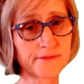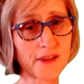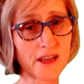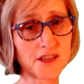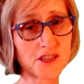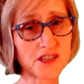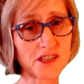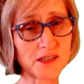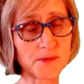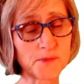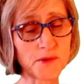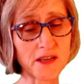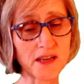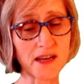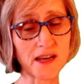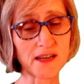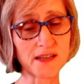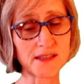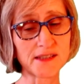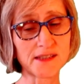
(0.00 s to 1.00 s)
just
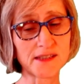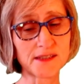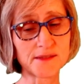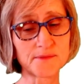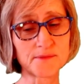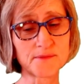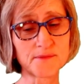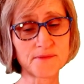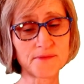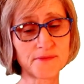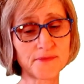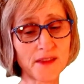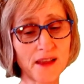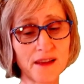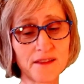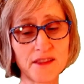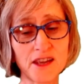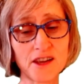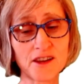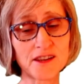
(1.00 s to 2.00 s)
because
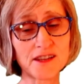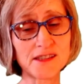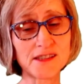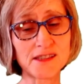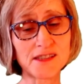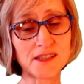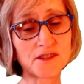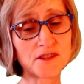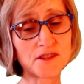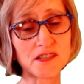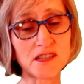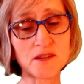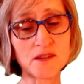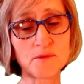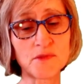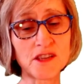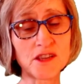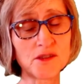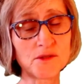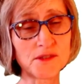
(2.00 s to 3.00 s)
they are considered to be
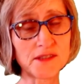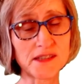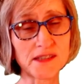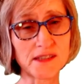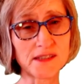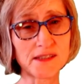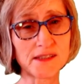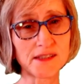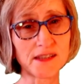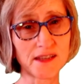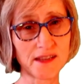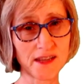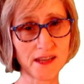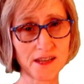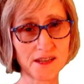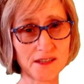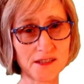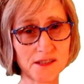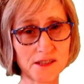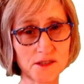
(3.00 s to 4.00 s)
useless in the
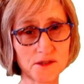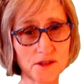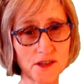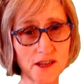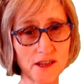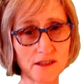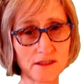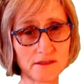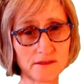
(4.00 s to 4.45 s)
industry?